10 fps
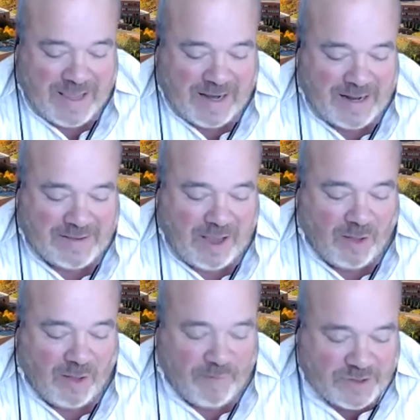kind of
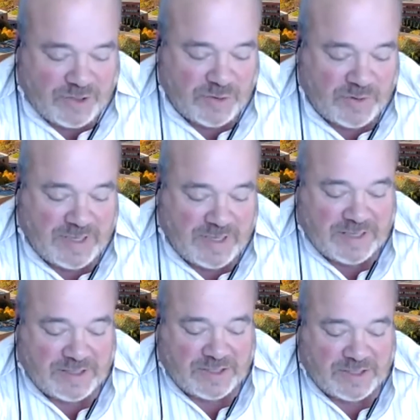delve into
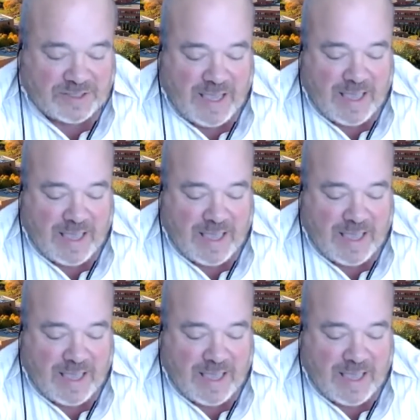is,